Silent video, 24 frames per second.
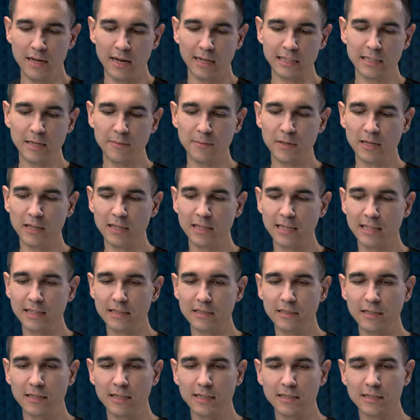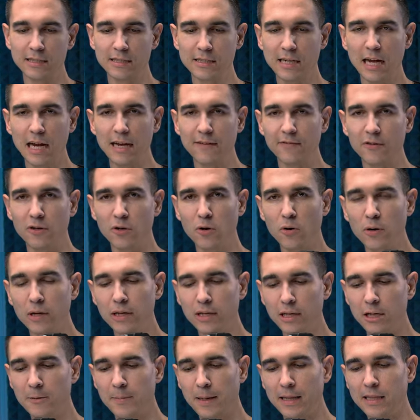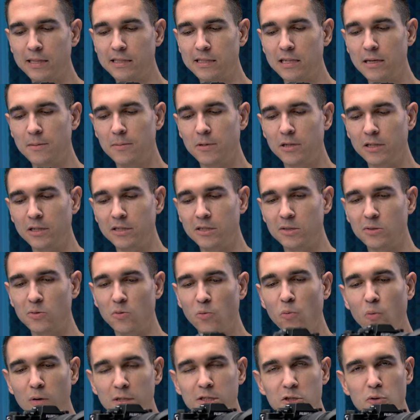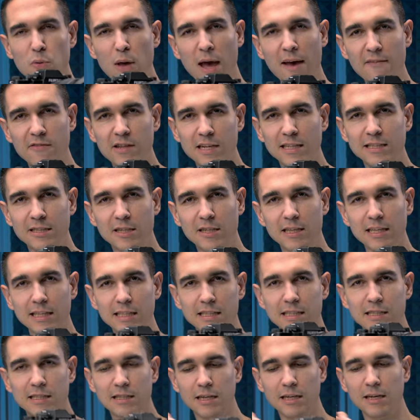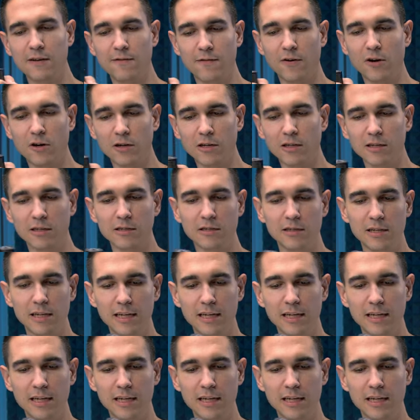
Something that is kind of annoying about this gimbal is once you have it into this inverted